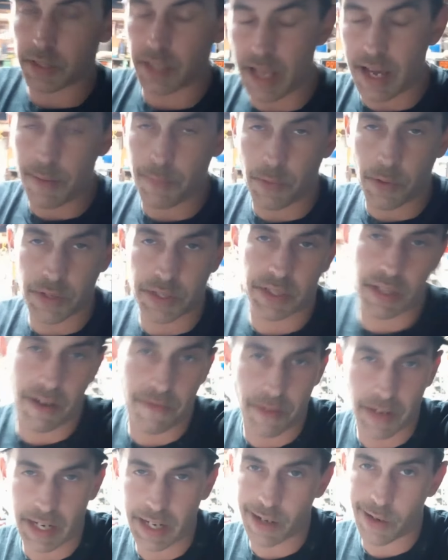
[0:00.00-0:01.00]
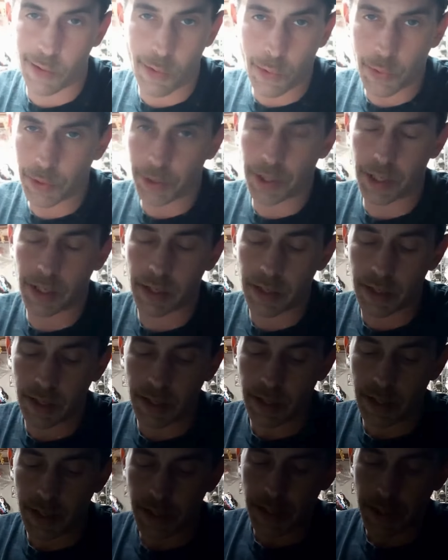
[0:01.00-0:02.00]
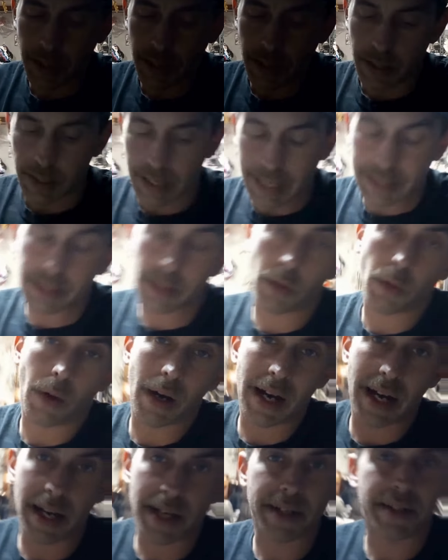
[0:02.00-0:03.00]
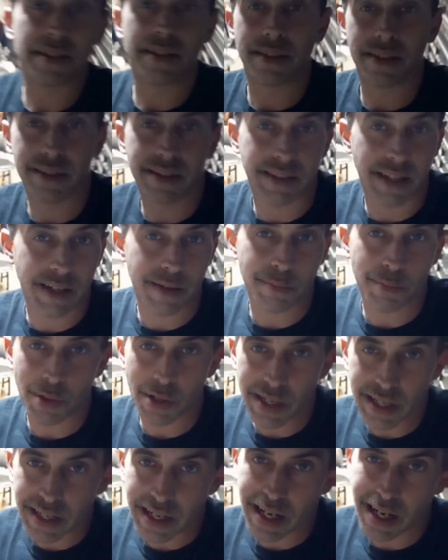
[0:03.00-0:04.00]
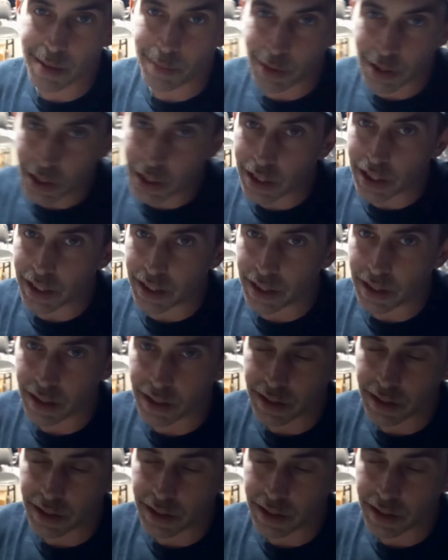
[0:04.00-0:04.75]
a lot more stuff I got to order. Got the quad sitting pretty damn good.